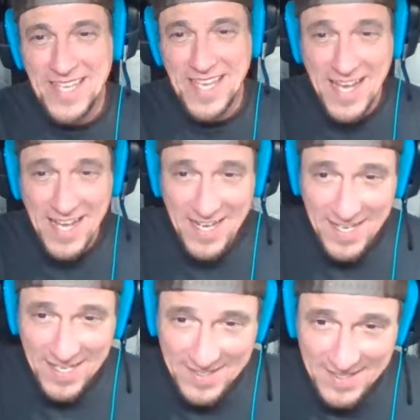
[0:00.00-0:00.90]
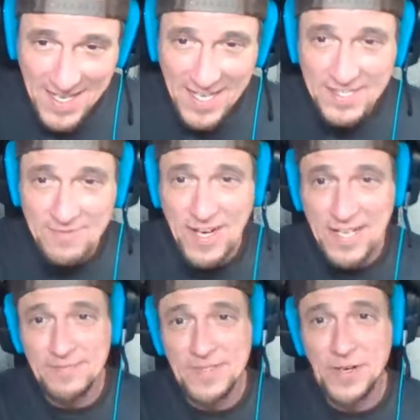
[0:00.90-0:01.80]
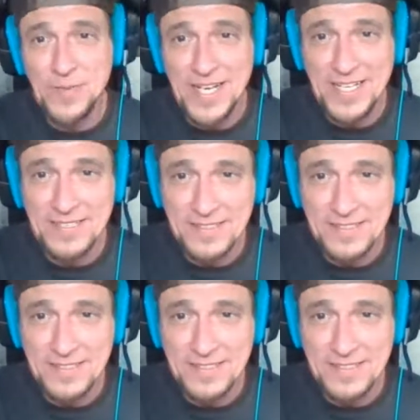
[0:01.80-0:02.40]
Yes, yes, random nomad.